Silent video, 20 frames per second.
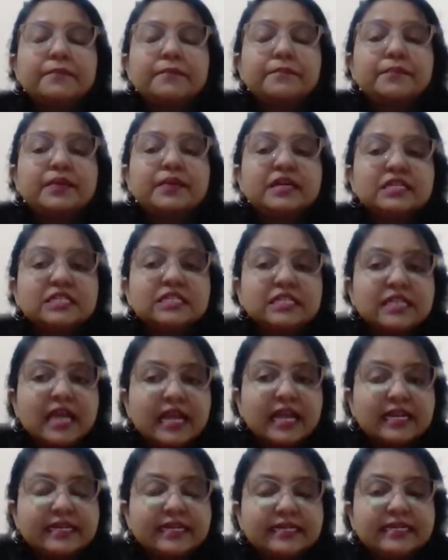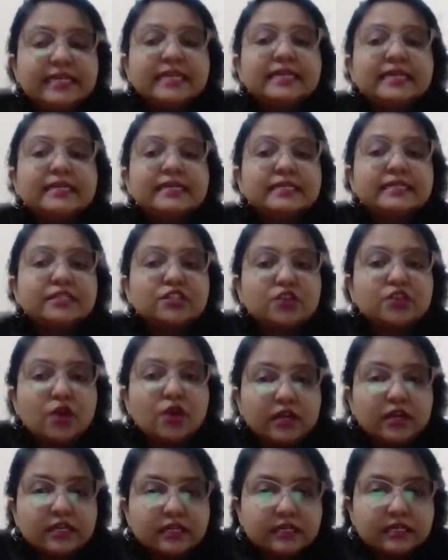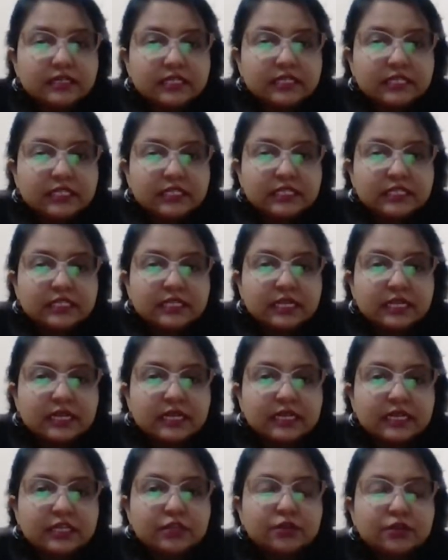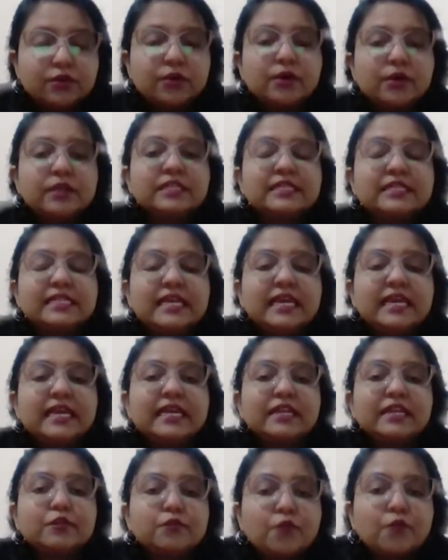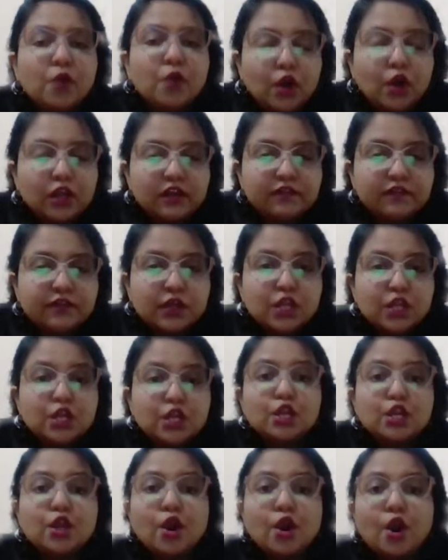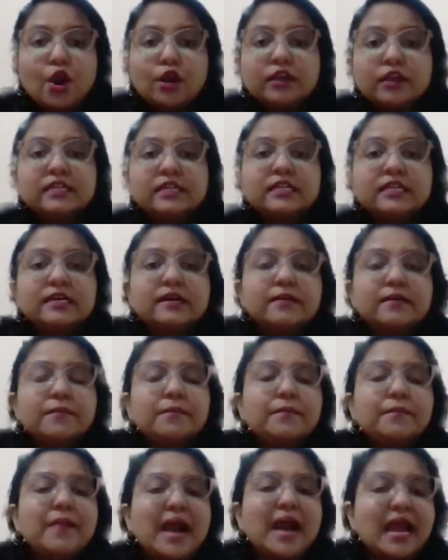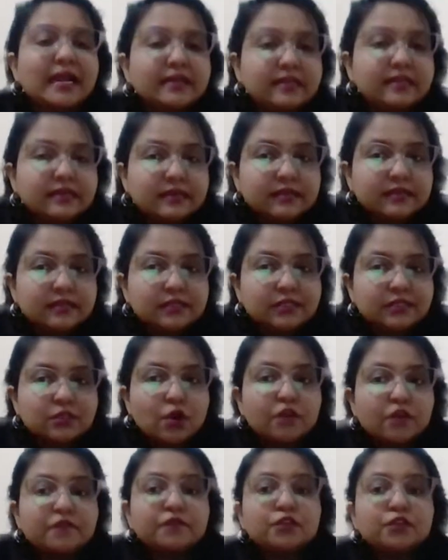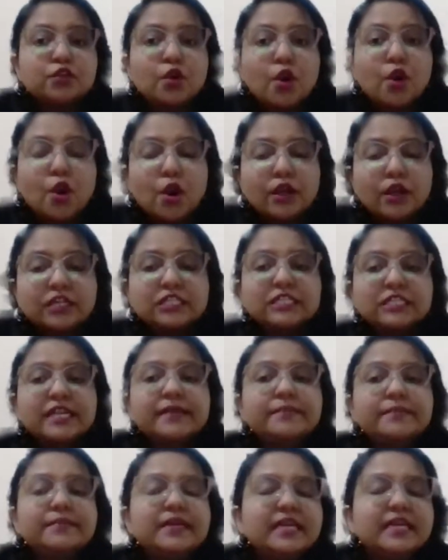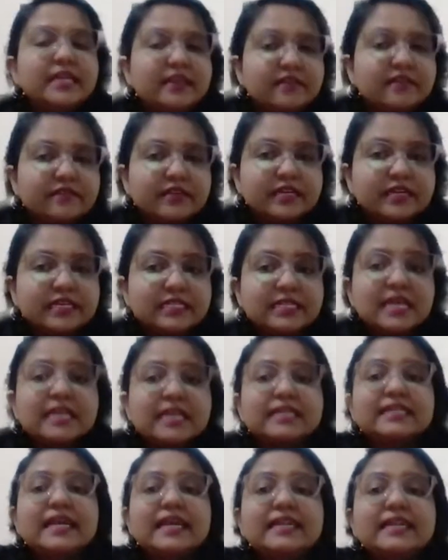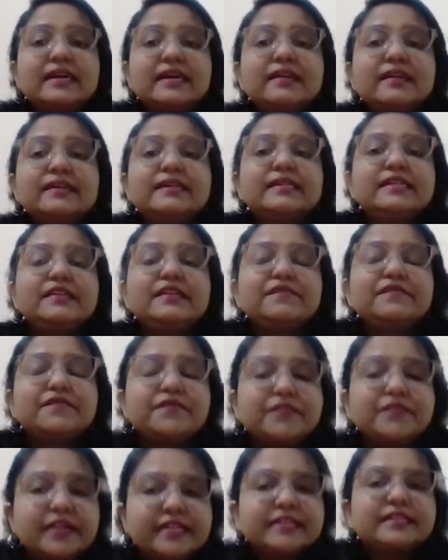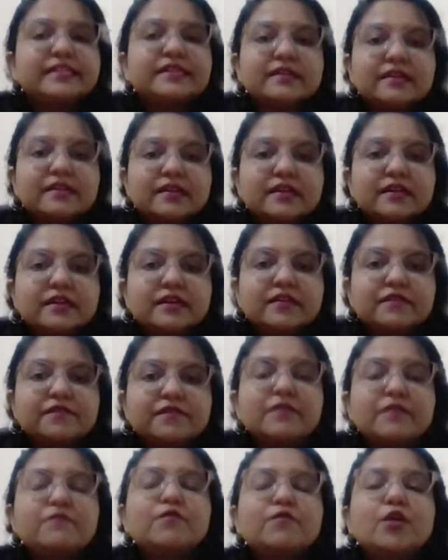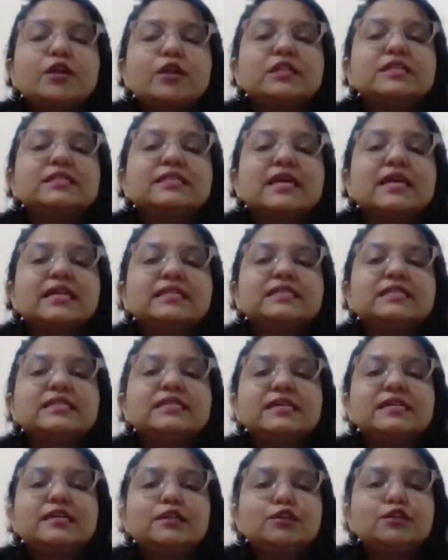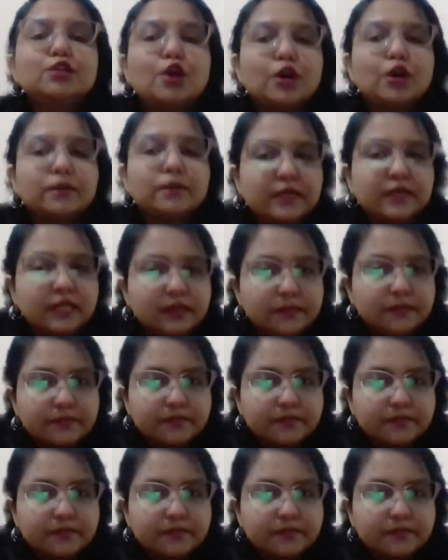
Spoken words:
personality disorders, they involve long term patterns of thoughts and behaviors that are different from what is considered normal.